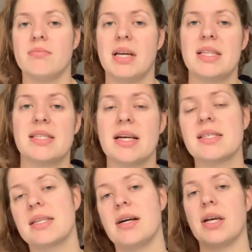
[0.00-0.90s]
It
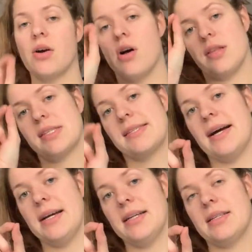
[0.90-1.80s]
says now, like, on the
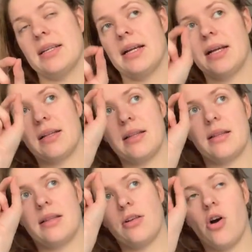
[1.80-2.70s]
side, like,
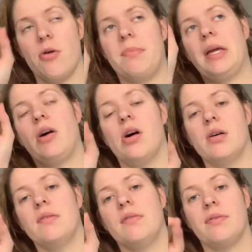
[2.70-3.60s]
copy
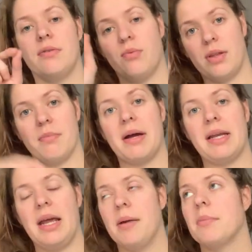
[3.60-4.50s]
of with my
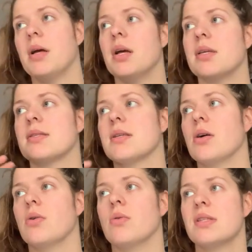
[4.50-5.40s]
name,
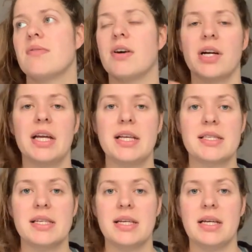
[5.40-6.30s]
so it's very
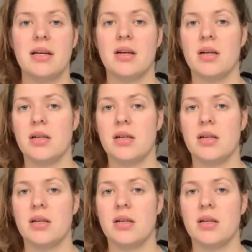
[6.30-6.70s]
easy.